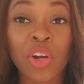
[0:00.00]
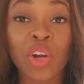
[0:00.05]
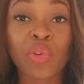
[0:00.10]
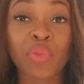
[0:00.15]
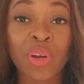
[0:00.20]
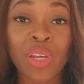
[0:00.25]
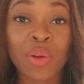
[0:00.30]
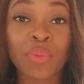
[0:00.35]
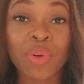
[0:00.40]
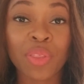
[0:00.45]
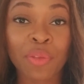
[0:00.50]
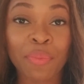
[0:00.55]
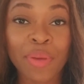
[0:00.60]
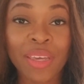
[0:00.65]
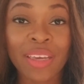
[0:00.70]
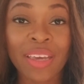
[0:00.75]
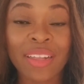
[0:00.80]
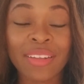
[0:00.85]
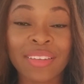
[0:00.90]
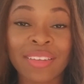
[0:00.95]
agree with
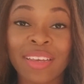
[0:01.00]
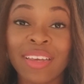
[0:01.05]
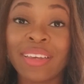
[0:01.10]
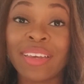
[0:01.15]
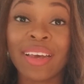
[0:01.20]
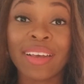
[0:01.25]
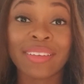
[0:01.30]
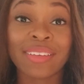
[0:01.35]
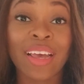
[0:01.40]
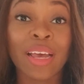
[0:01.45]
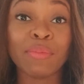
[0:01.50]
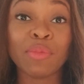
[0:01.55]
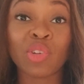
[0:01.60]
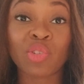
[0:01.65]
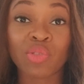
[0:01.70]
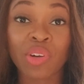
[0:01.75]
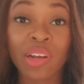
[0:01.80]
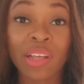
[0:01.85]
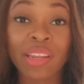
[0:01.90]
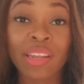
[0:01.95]
me and say, yes, I'm
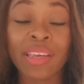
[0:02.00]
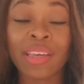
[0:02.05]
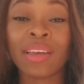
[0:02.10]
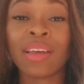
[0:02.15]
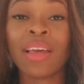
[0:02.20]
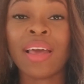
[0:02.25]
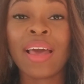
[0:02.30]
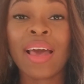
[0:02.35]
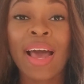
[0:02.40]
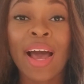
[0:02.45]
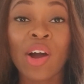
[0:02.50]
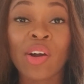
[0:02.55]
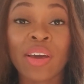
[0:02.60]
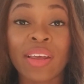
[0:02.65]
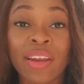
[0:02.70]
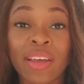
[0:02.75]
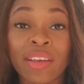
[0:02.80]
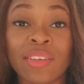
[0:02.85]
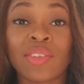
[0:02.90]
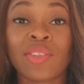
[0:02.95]
struggling, how
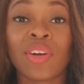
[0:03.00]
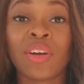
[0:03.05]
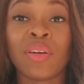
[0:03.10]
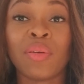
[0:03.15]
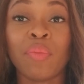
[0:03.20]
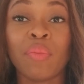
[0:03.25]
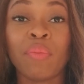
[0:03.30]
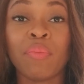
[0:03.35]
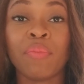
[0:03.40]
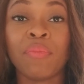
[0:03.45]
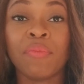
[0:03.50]
I start